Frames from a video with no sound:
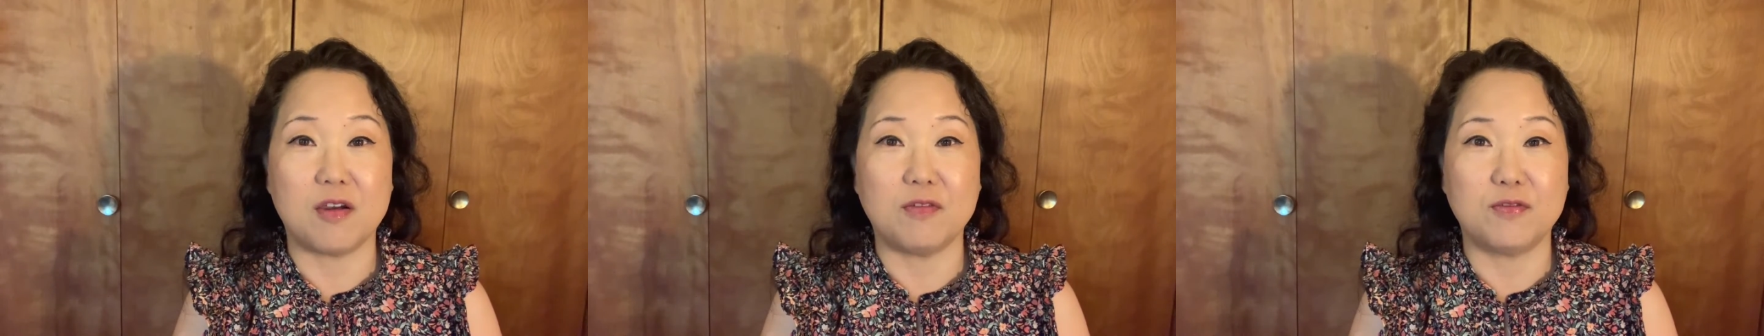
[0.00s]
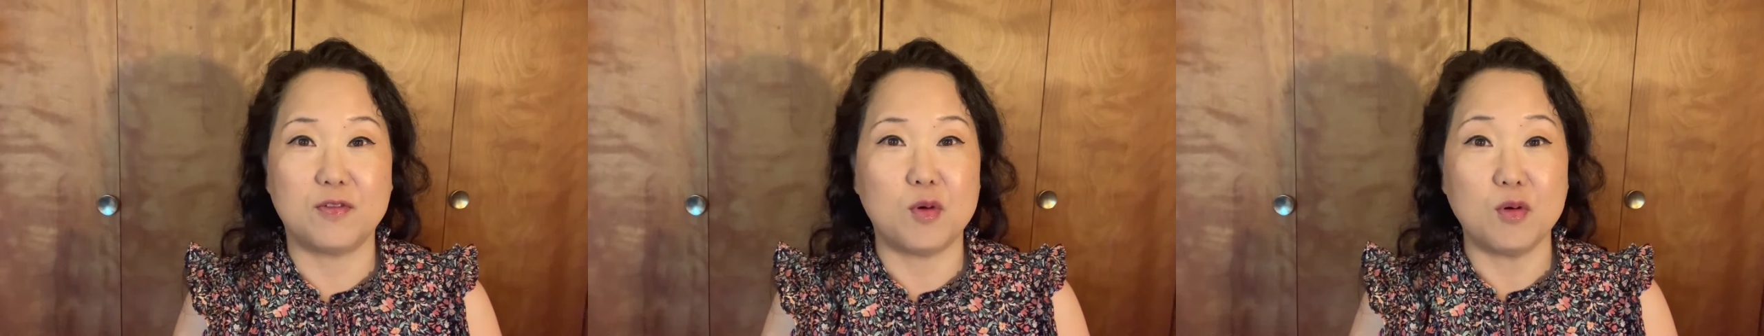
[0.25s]

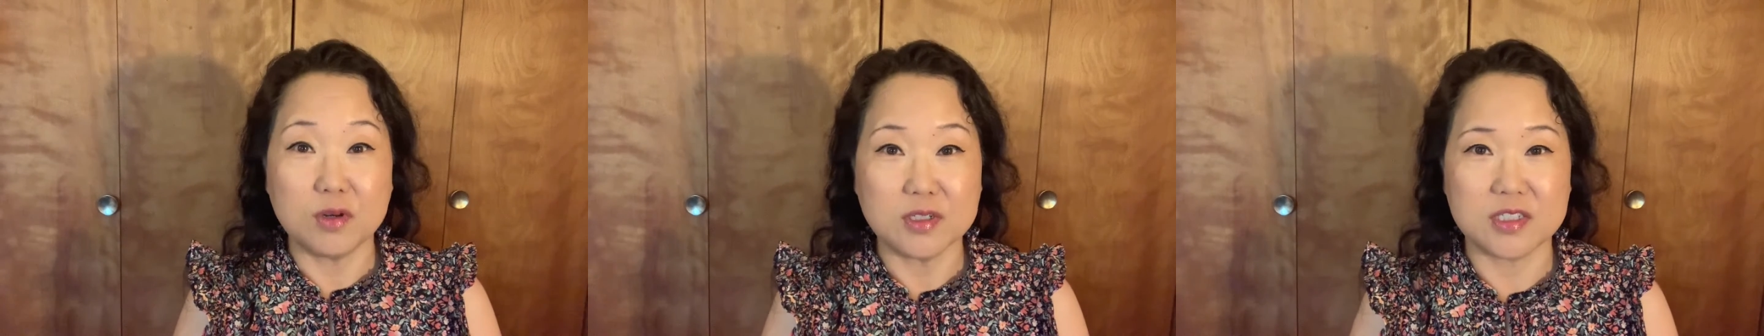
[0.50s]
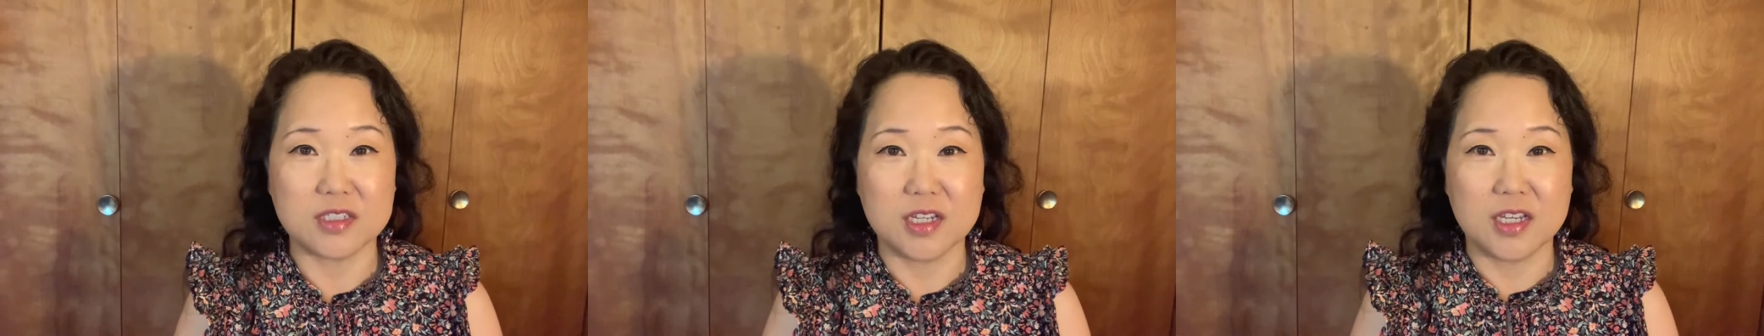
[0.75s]
Of
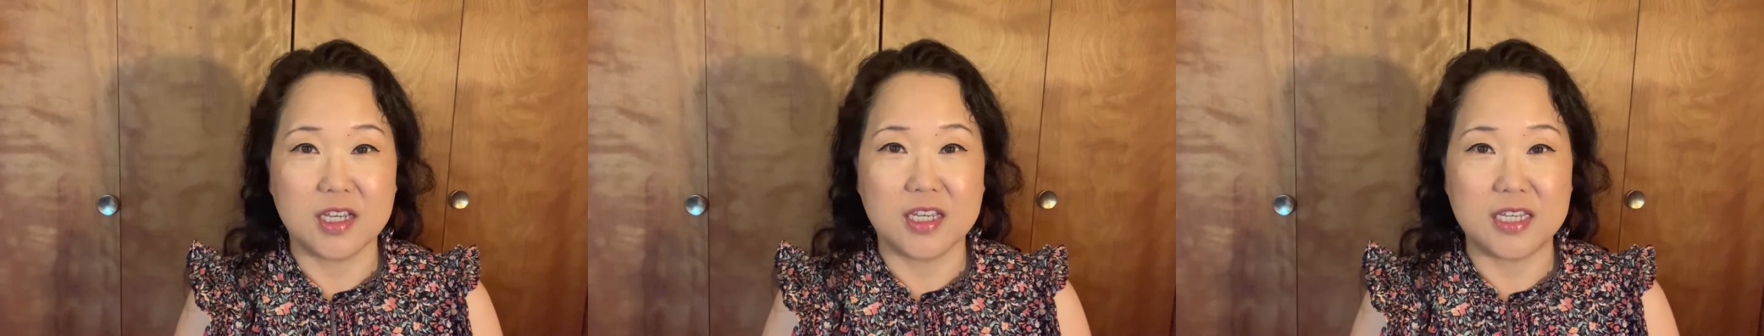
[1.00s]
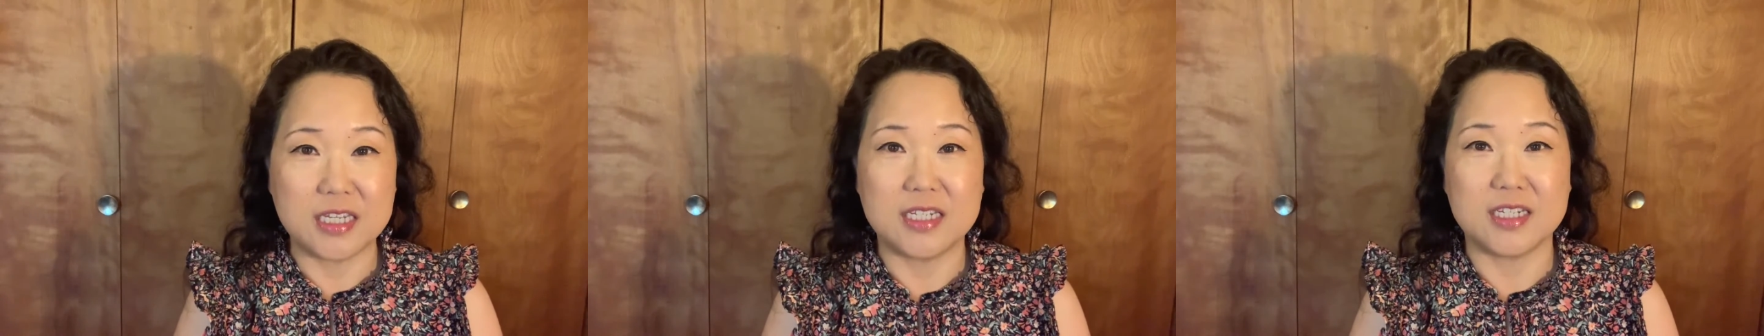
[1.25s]
course,
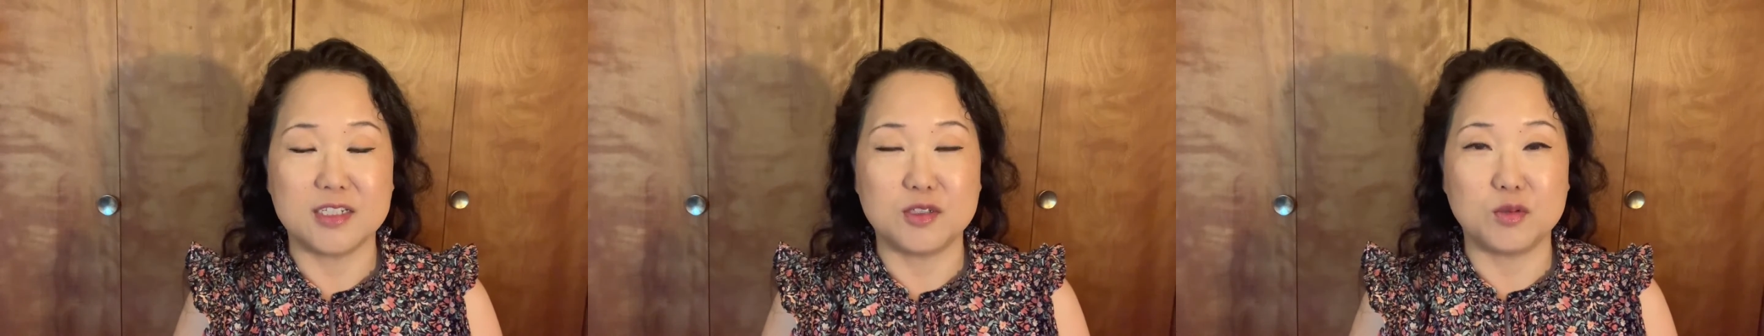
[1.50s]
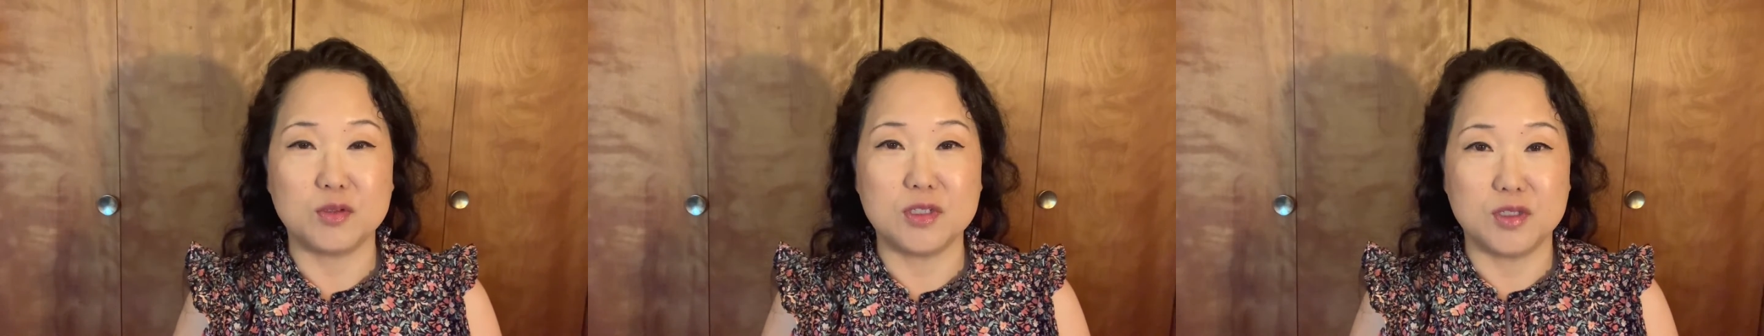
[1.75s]
he didn't
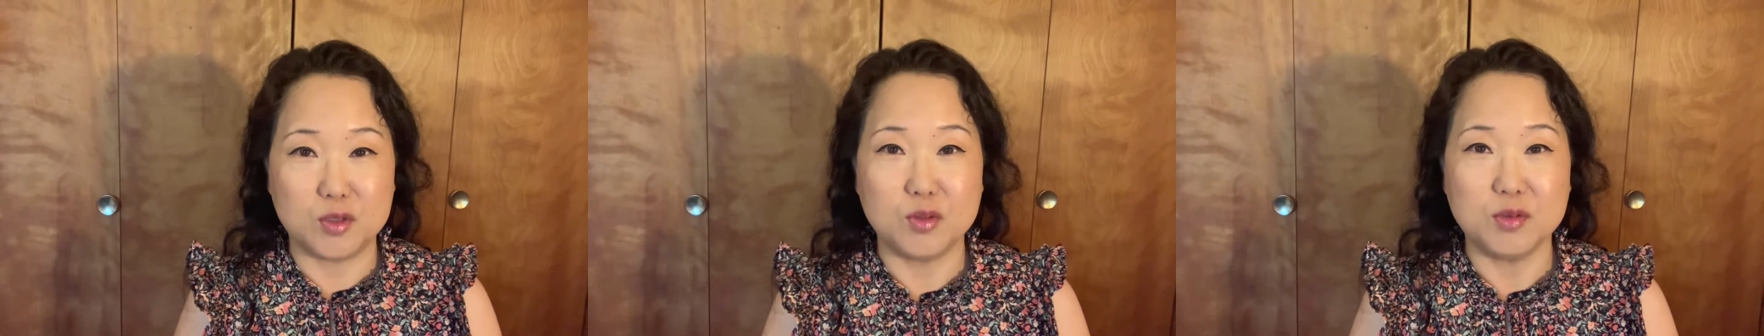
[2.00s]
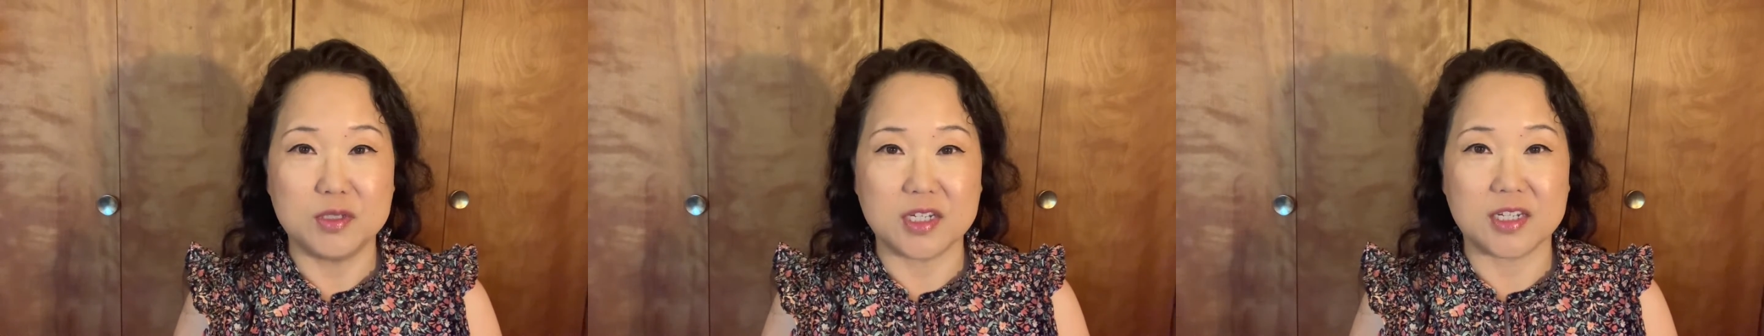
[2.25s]
do it,
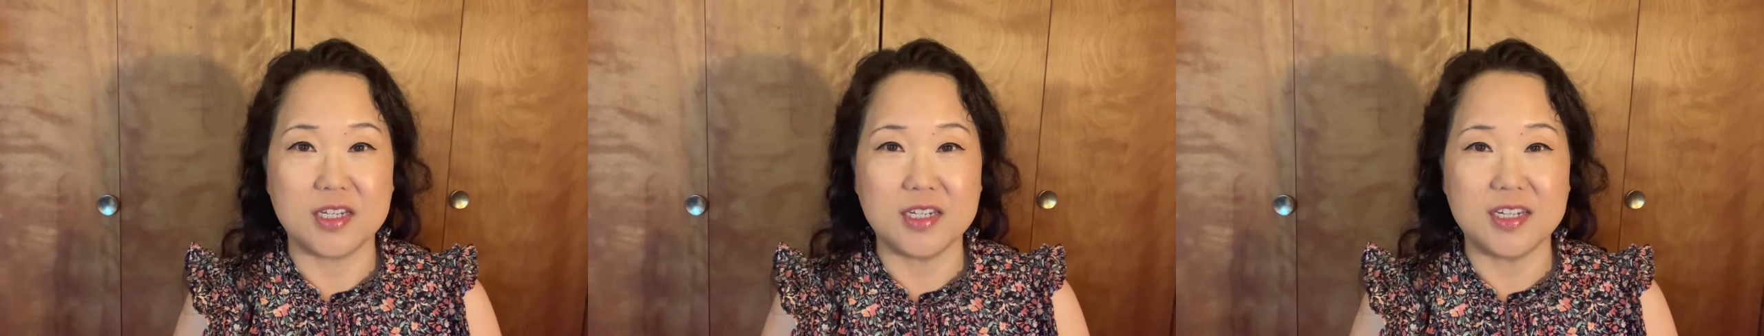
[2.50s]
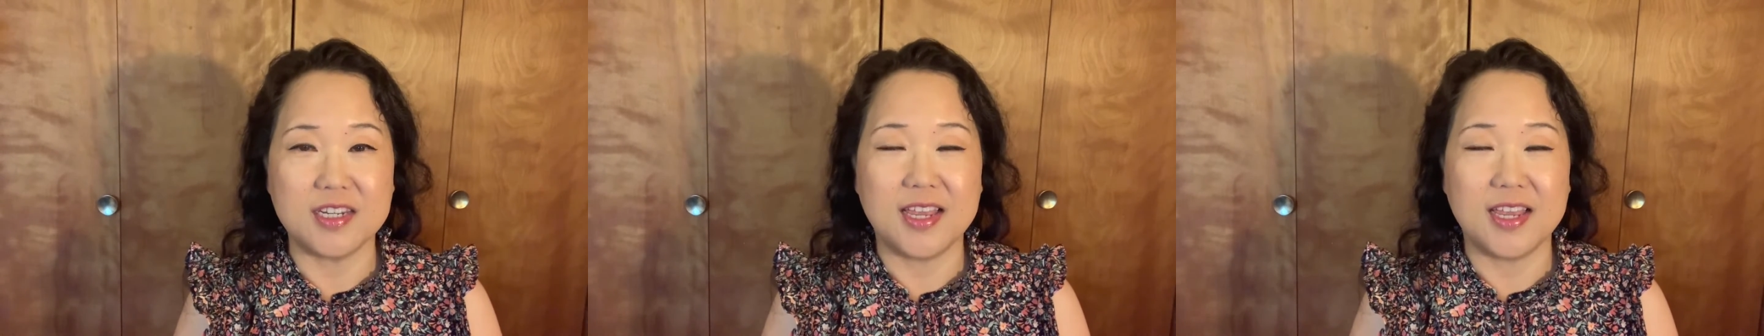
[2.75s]
you did it.